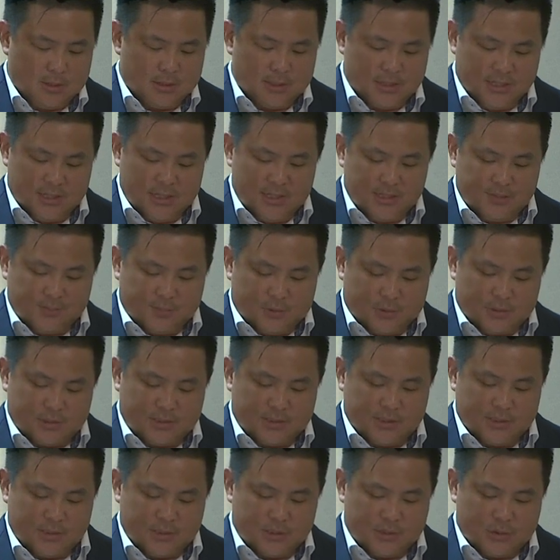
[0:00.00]
The
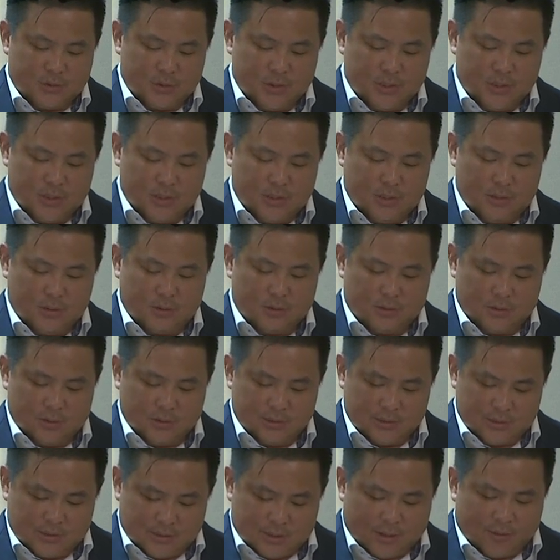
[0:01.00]
esports industry
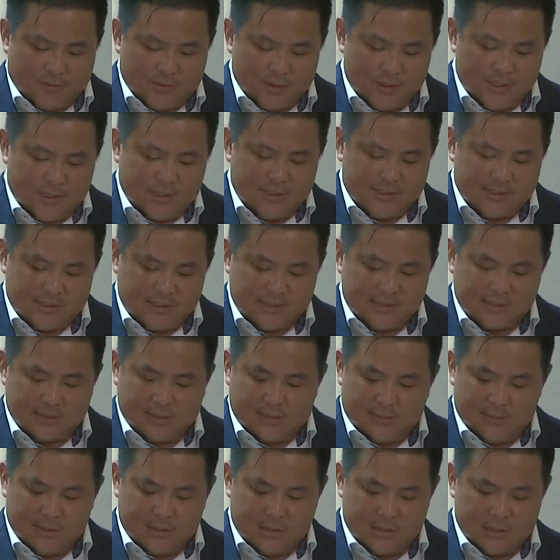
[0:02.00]
currently sees
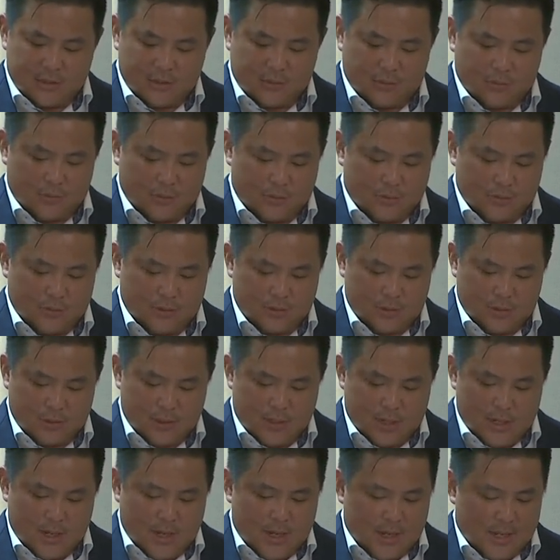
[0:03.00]
double-digit growth,
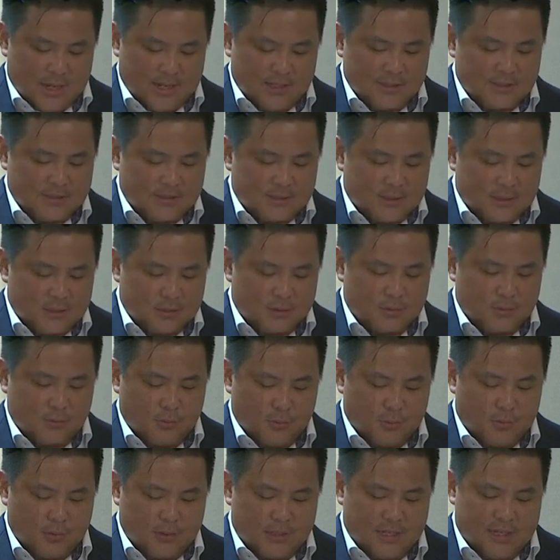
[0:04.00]
and such
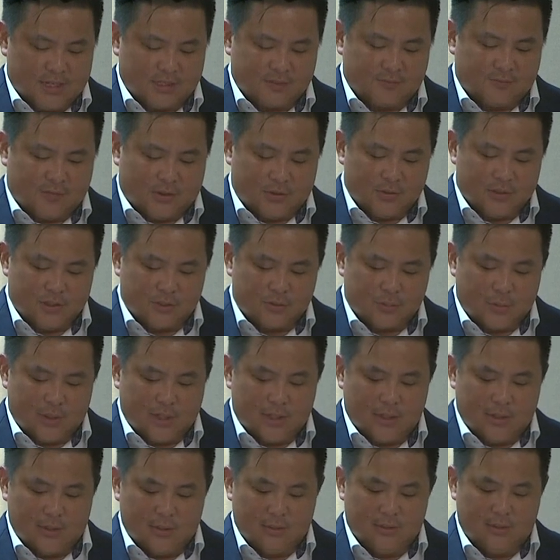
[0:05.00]
growth has found its
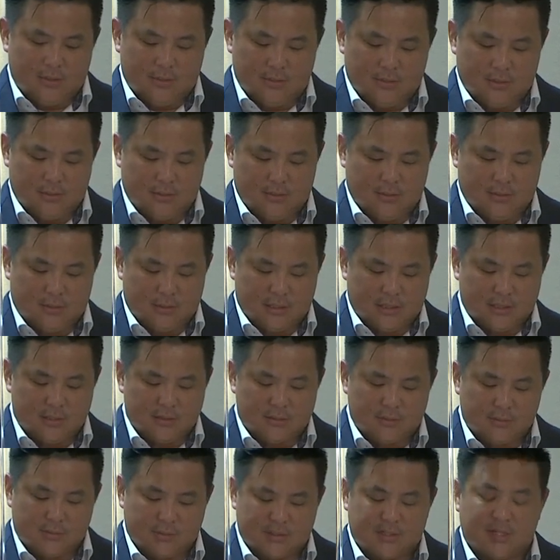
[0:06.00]
way
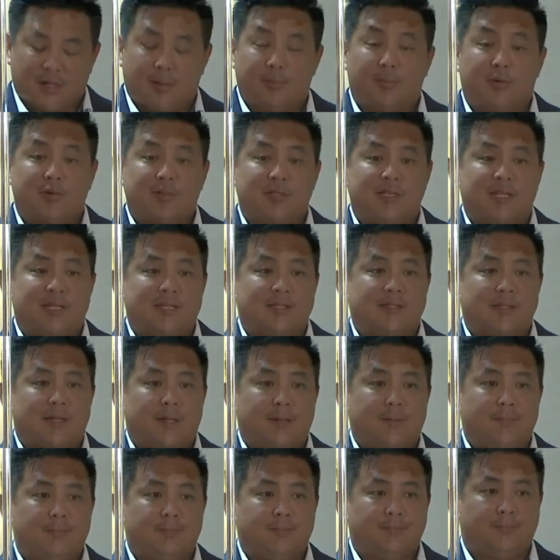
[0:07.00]
into Singapore's
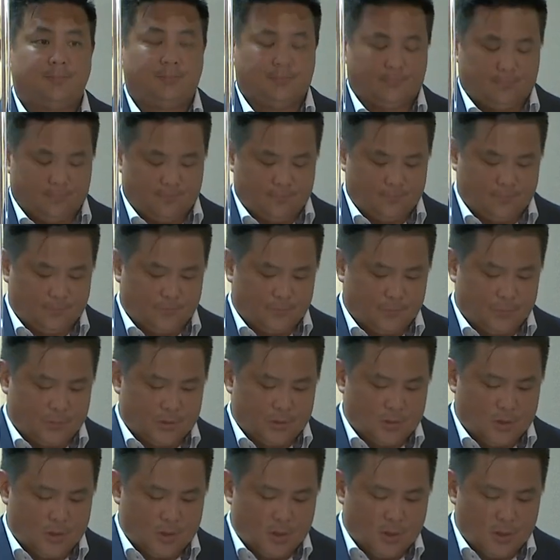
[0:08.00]
landscape.
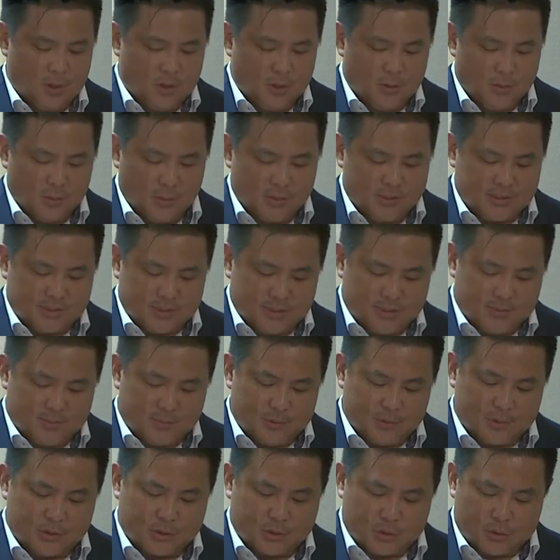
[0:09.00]
With
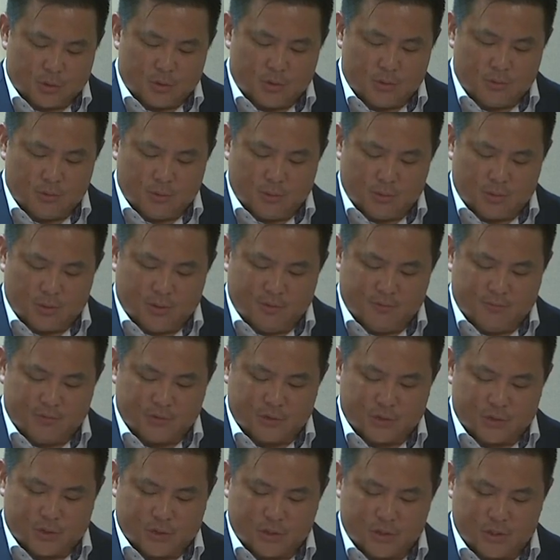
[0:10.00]
Singapore's strong local
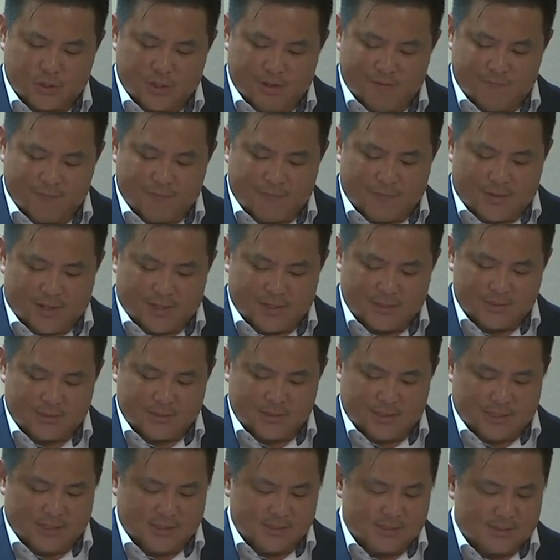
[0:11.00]
infrastructure and
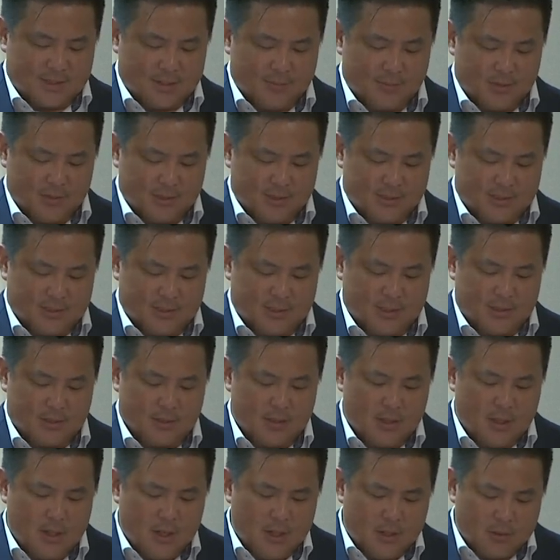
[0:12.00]
fast and stable
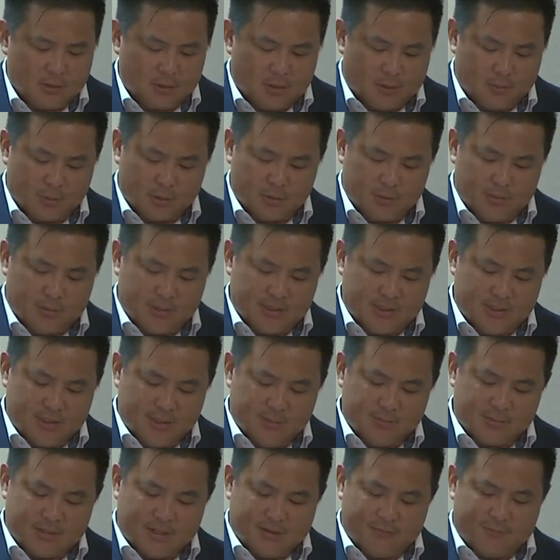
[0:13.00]
internet, top global
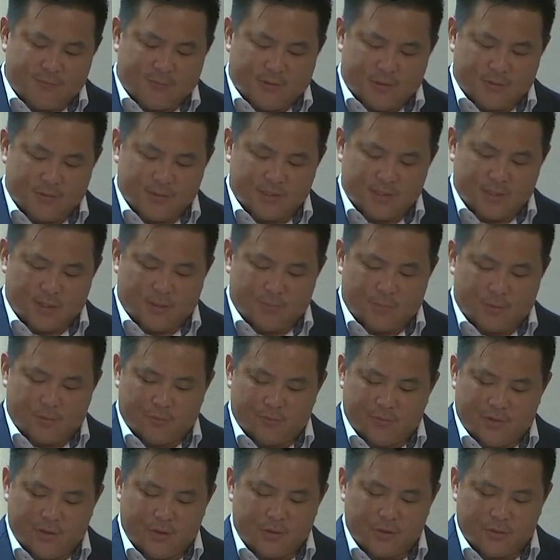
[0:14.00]
teams have found
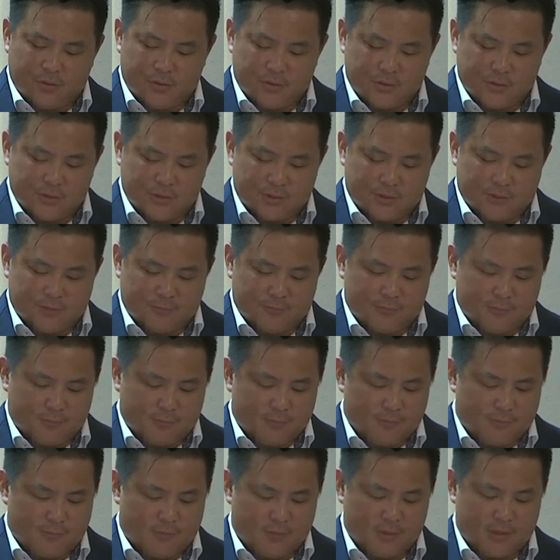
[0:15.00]
Singapore very conducive
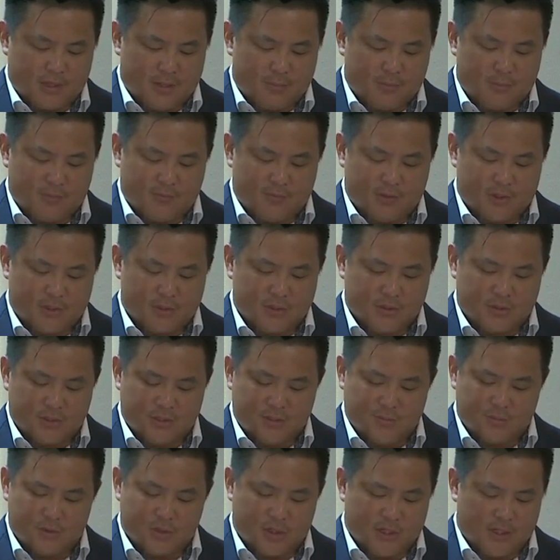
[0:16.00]
for their professional
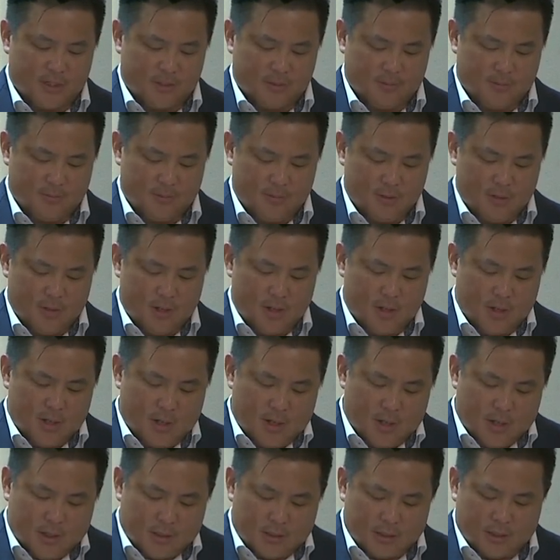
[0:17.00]
team training.
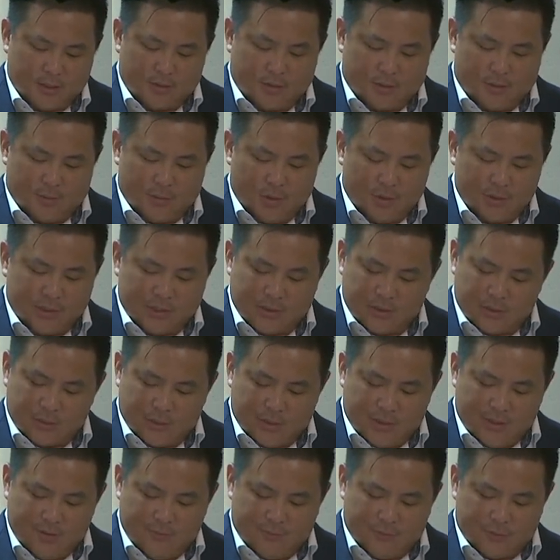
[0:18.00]
There are more than
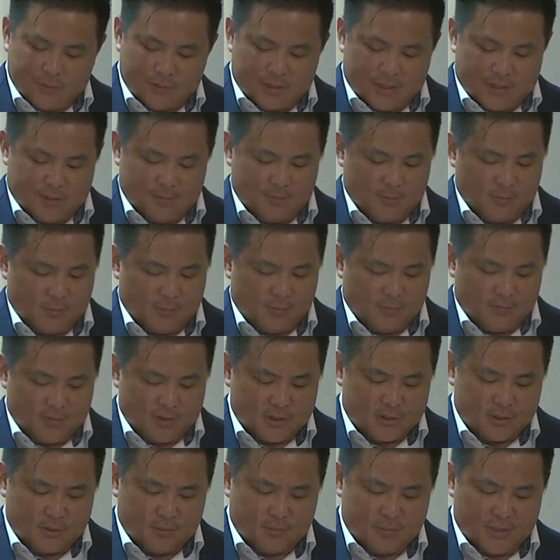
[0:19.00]
20 full-time
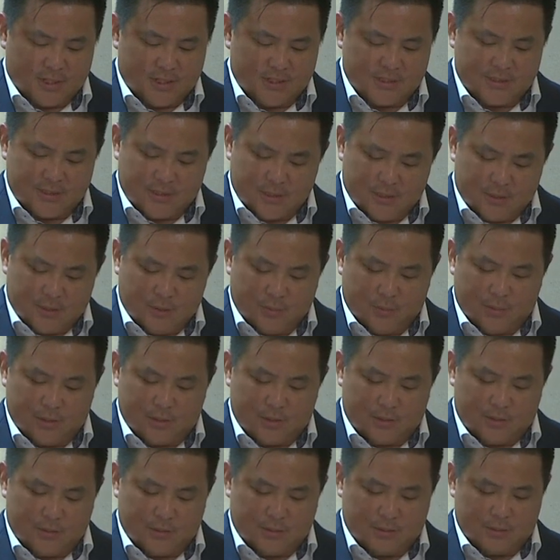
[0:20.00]
professional players here,
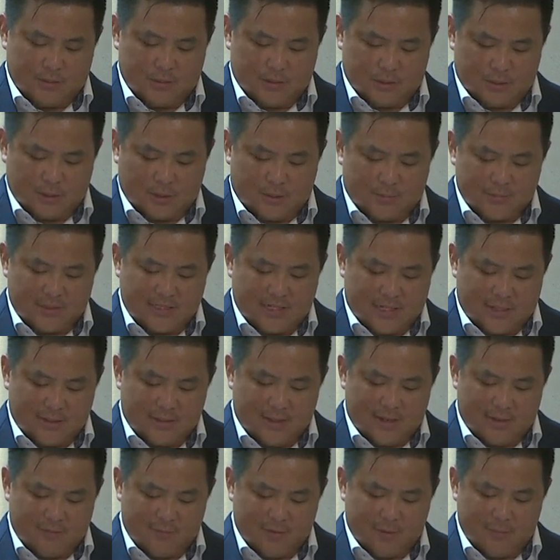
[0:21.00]
with the top
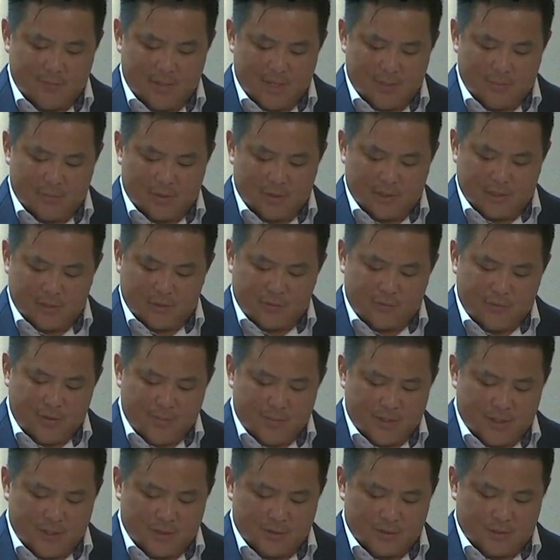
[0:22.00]
10 having made more than
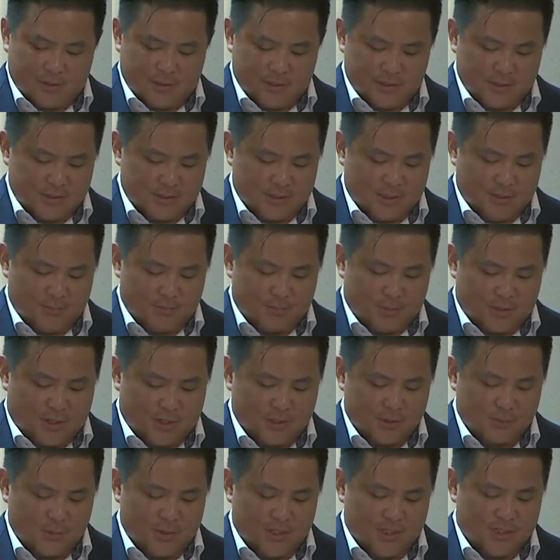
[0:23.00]
$3 million in
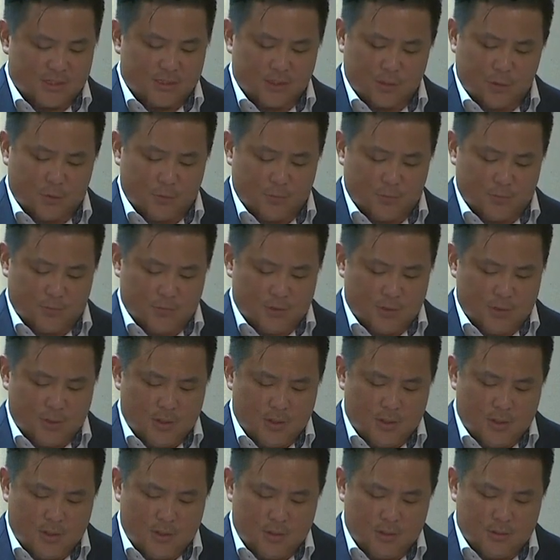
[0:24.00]
prize winnings alone.
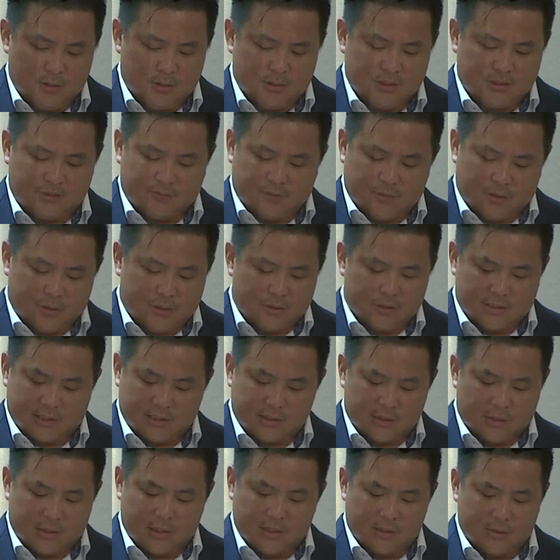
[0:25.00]
This figure
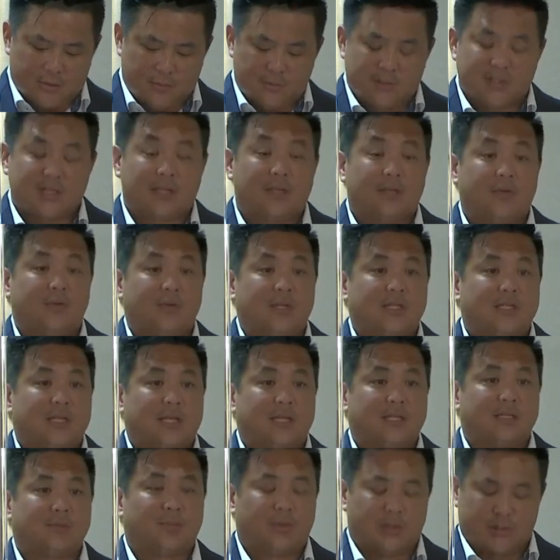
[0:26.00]
does not include salaries
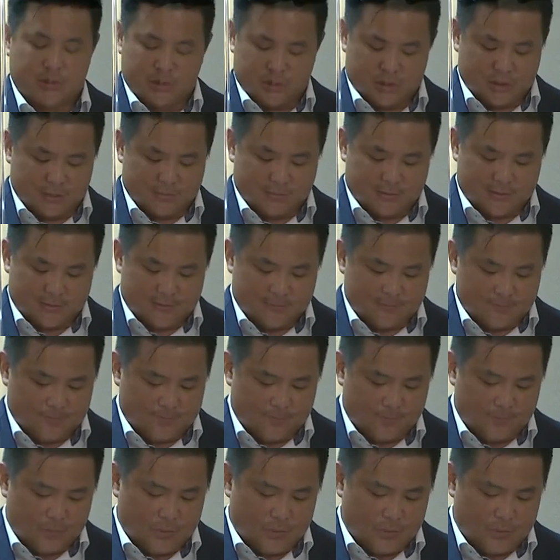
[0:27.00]
and sponsorships.